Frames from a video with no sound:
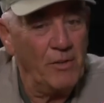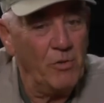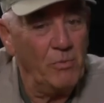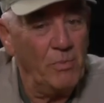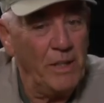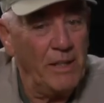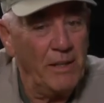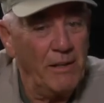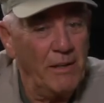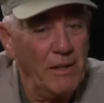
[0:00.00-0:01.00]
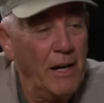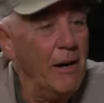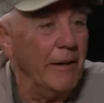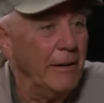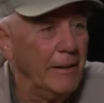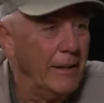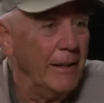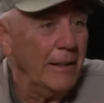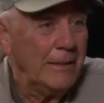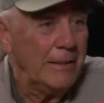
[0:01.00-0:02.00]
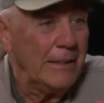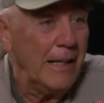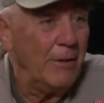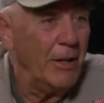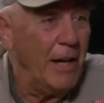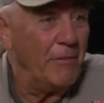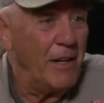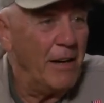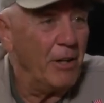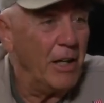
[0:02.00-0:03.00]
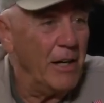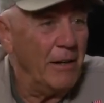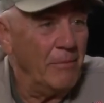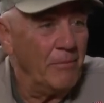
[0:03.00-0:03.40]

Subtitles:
it would be a gun. I would have to have a gun.